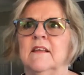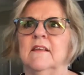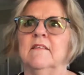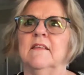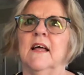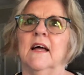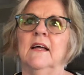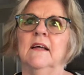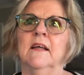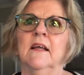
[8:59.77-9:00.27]
and
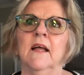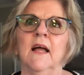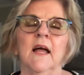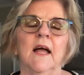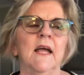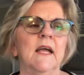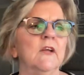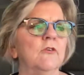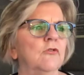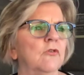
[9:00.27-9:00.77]
the
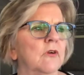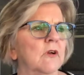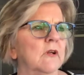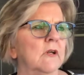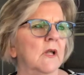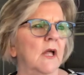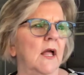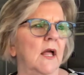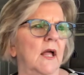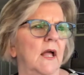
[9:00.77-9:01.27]

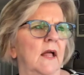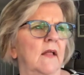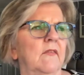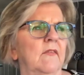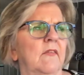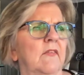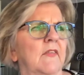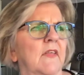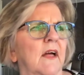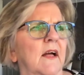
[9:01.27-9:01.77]
hatred
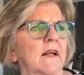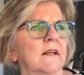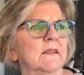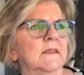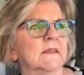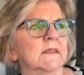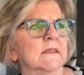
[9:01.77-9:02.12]
and the